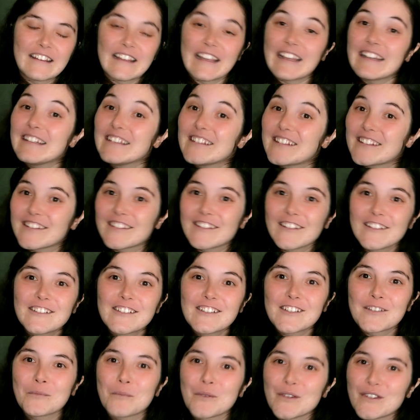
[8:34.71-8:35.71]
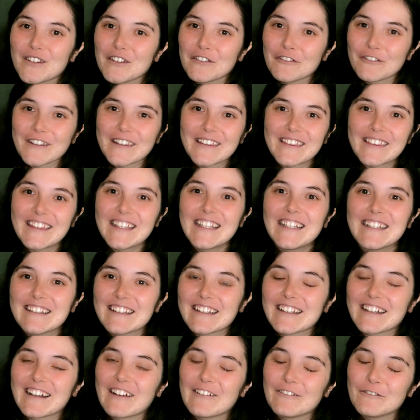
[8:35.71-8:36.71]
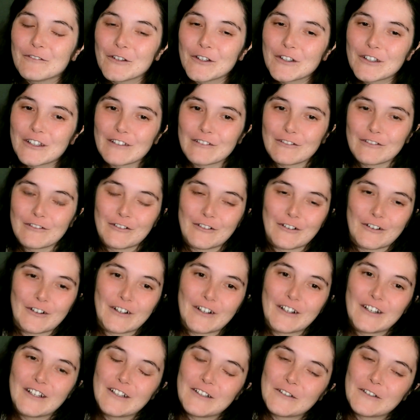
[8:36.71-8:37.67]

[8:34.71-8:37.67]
It is such a specific thing that I'm looking for.